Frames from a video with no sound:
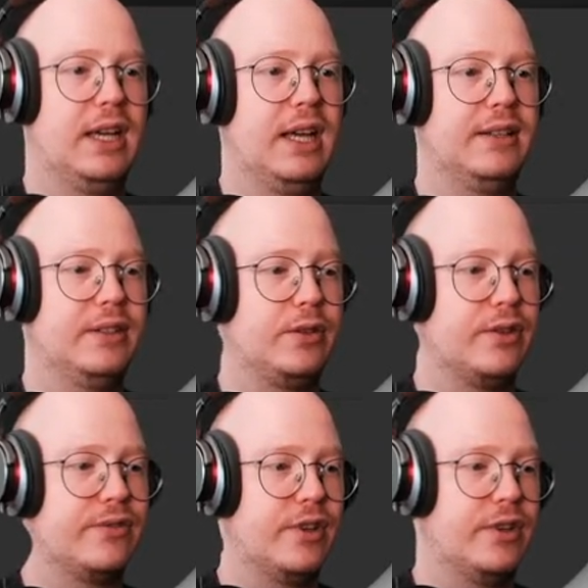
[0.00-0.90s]
and then you can
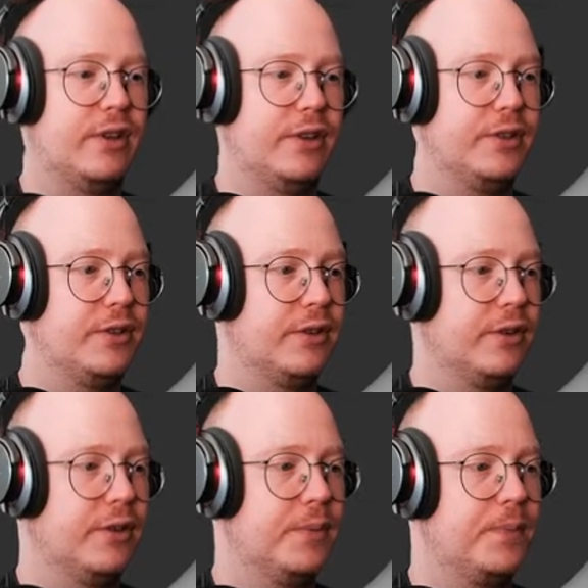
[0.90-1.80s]
find it
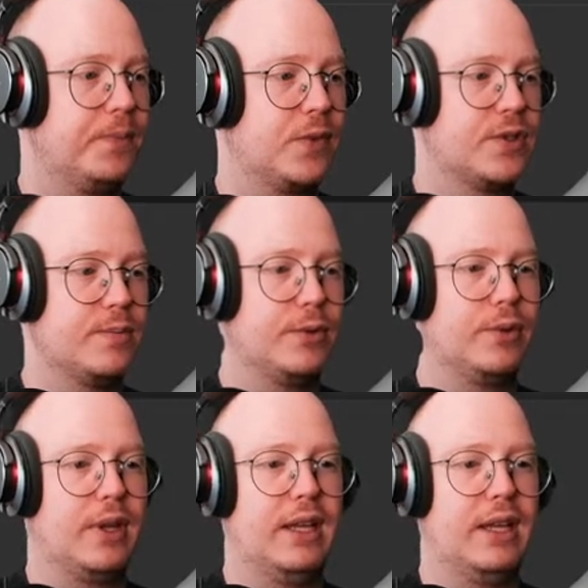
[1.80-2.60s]
under smooth